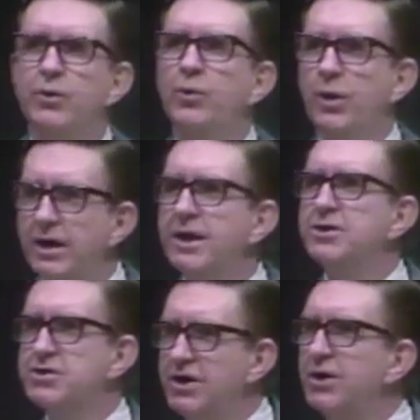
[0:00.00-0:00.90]
We're going
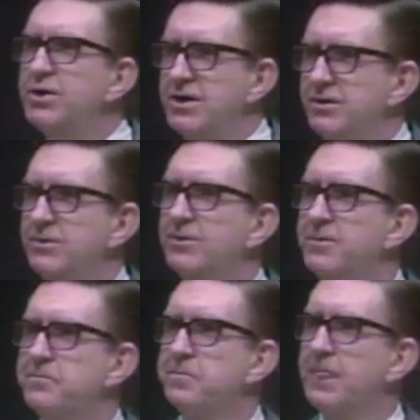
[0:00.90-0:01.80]
to show you
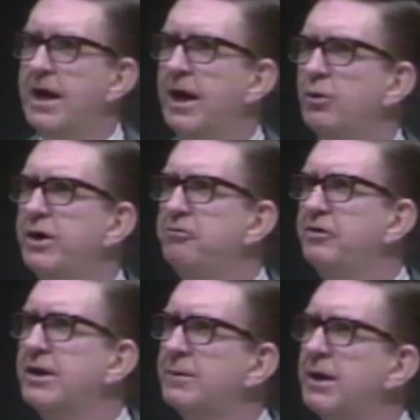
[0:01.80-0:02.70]
how we
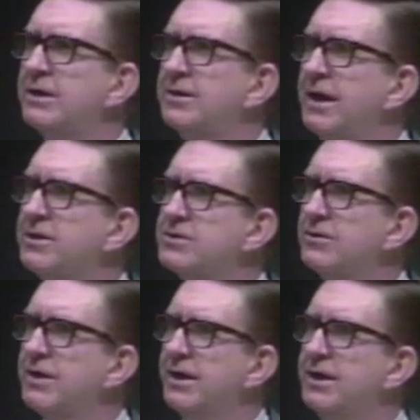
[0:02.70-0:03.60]
feel about that.
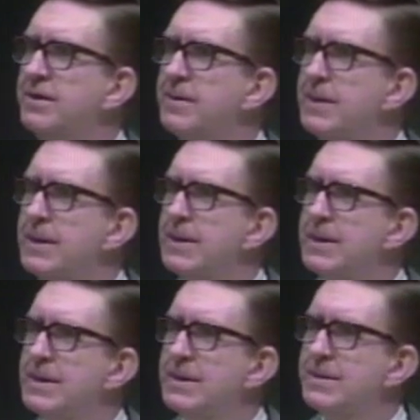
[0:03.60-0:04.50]
So they
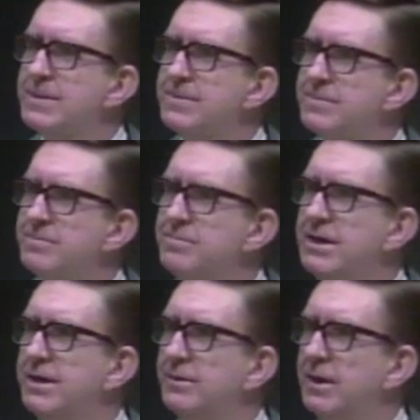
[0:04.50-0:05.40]

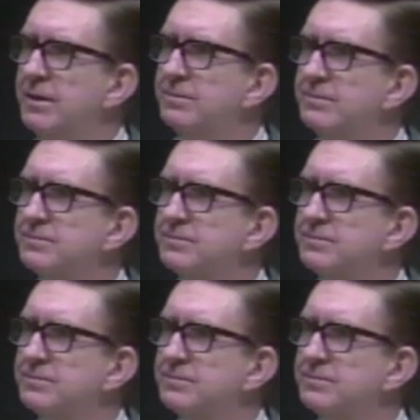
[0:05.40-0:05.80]
beat him up.